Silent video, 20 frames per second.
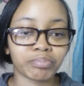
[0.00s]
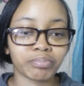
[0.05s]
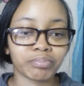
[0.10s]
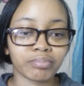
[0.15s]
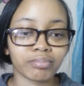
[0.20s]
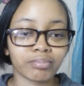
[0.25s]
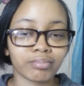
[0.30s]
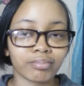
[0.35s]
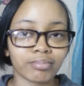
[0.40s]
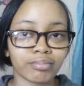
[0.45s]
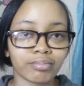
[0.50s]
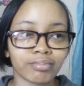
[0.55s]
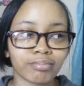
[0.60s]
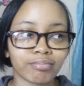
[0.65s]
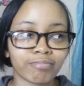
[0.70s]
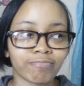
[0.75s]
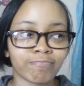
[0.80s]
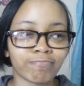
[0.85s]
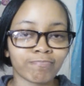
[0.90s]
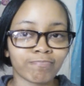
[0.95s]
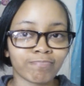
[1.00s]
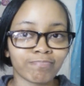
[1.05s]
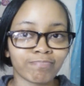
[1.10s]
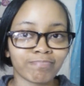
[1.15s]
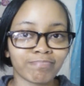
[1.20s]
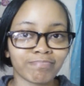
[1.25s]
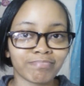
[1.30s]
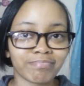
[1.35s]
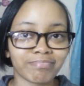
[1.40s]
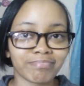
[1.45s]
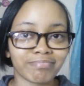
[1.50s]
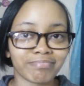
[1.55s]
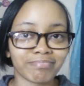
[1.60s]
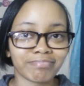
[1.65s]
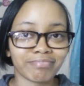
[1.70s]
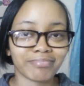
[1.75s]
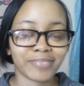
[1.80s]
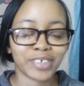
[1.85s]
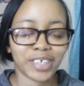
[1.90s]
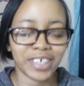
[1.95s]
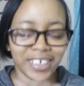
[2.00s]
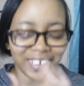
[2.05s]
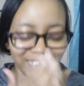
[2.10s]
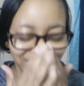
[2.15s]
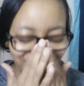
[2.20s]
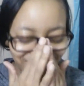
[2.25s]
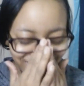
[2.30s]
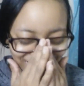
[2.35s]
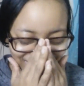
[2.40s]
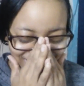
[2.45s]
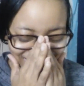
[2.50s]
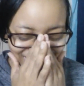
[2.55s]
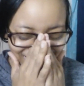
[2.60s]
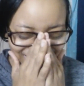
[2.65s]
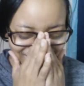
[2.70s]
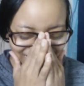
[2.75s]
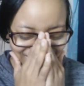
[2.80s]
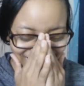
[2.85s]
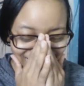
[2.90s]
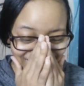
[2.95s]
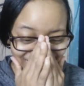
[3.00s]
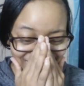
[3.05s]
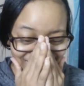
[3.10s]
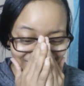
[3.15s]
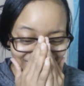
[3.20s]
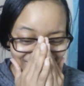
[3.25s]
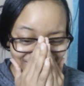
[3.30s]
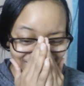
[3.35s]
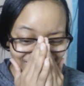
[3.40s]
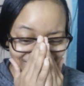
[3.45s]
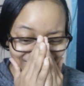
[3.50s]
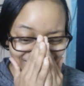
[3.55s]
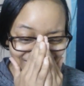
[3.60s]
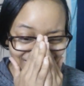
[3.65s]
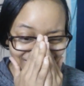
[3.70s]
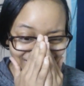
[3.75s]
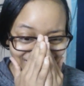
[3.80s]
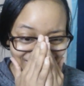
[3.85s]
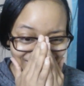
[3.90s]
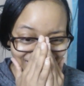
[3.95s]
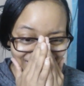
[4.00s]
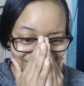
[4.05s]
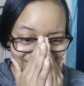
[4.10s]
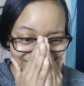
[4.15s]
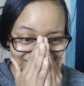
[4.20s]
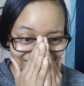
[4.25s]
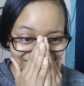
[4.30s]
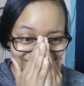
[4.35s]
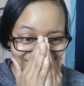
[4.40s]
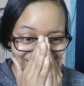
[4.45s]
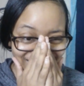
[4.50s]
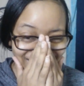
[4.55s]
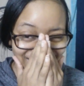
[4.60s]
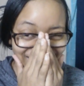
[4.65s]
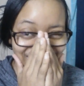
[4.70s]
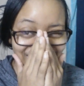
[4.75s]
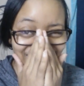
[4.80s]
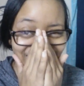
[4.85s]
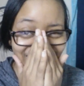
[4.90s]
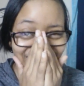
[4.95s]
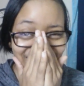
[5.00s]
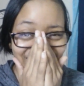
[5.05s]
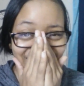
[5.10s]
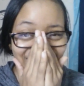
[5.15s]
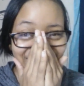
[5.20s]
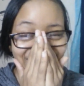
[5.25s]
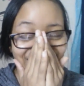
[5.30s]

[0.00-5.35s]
Nothing is said.